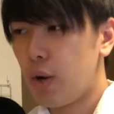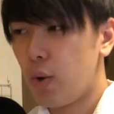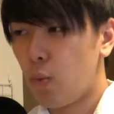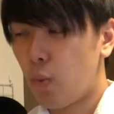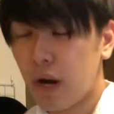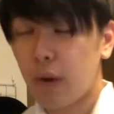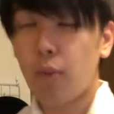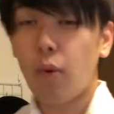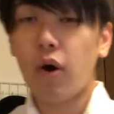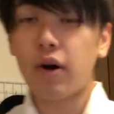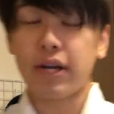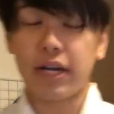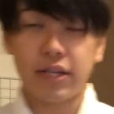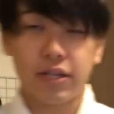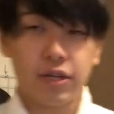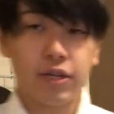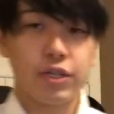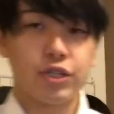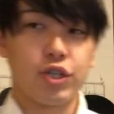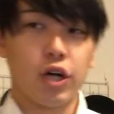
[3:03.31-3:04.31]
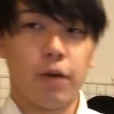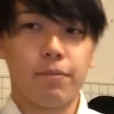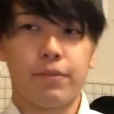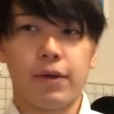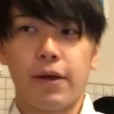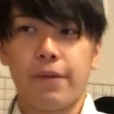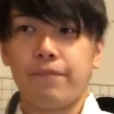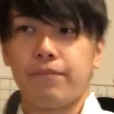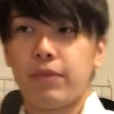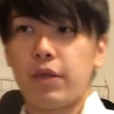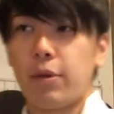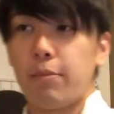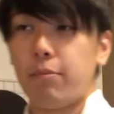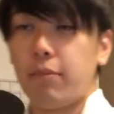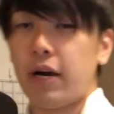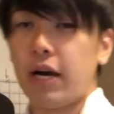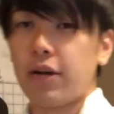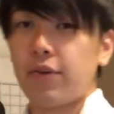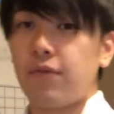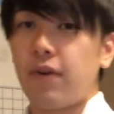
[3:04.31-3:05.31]
When I walked into the shop,
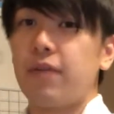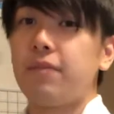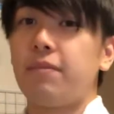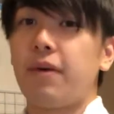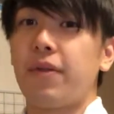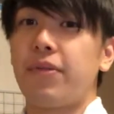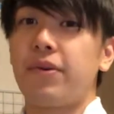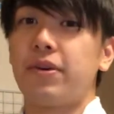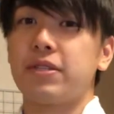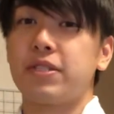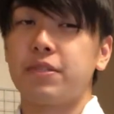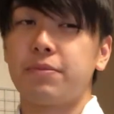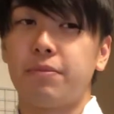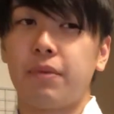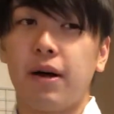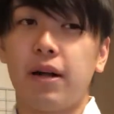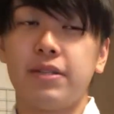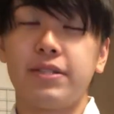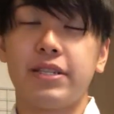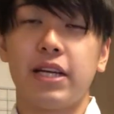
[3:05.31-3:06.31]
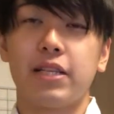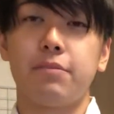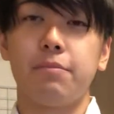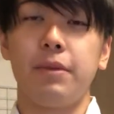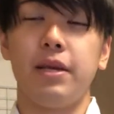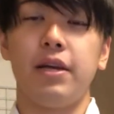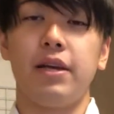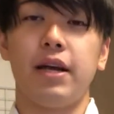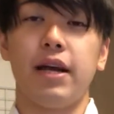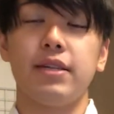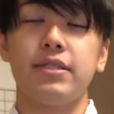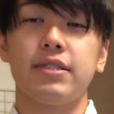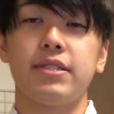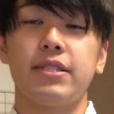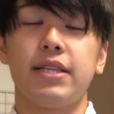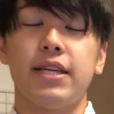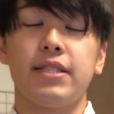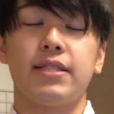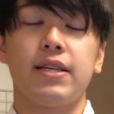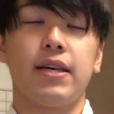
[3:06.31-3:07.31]
my grandmother smiled at me and
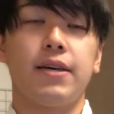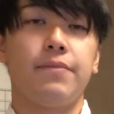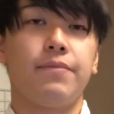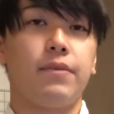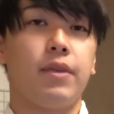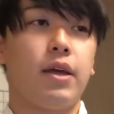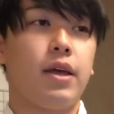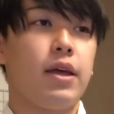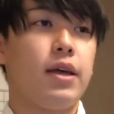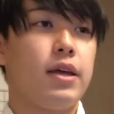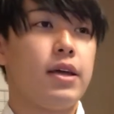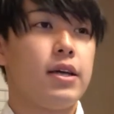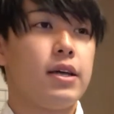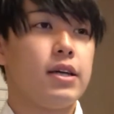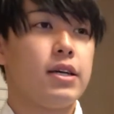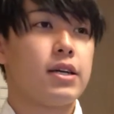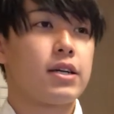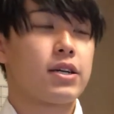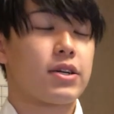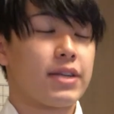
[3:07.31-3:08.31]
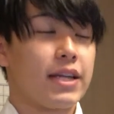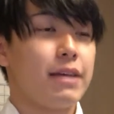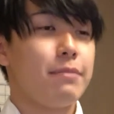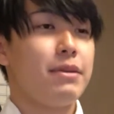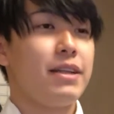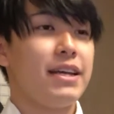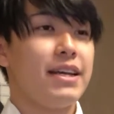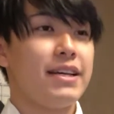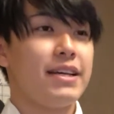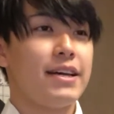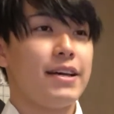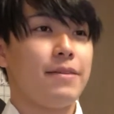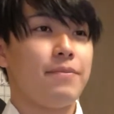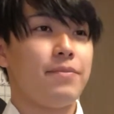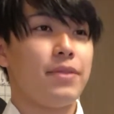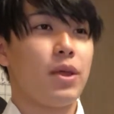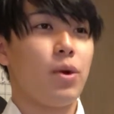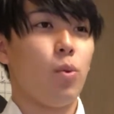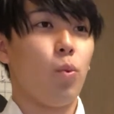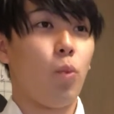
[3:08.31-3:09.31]
said, "Good evening.
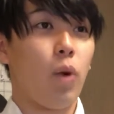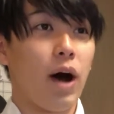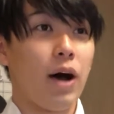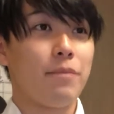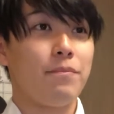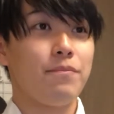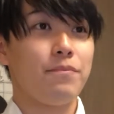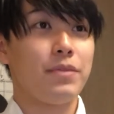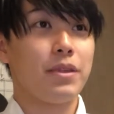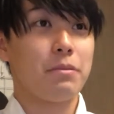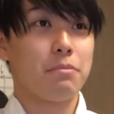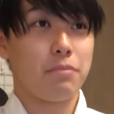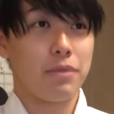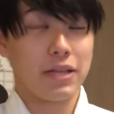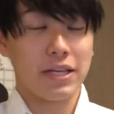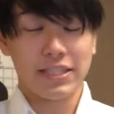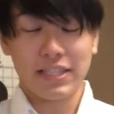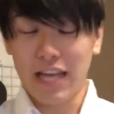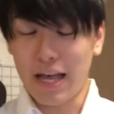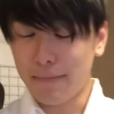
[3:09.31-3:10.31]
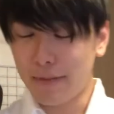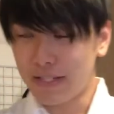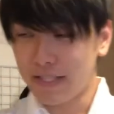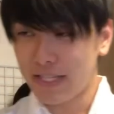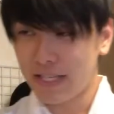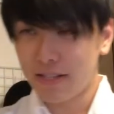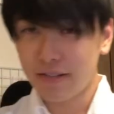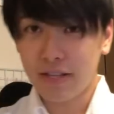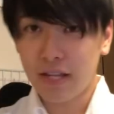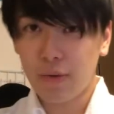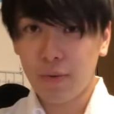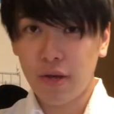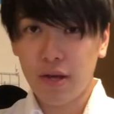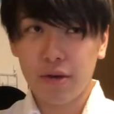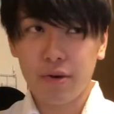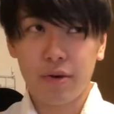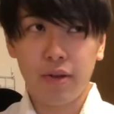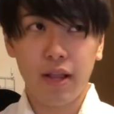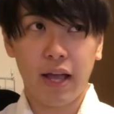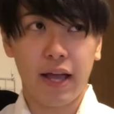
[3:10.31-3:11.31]
Please have a seat anywhere
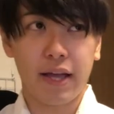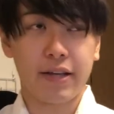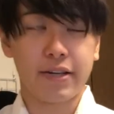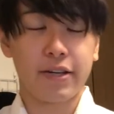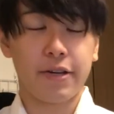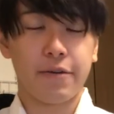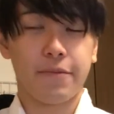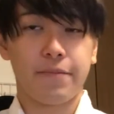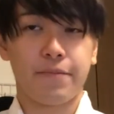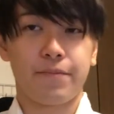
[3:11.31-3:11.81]
you like."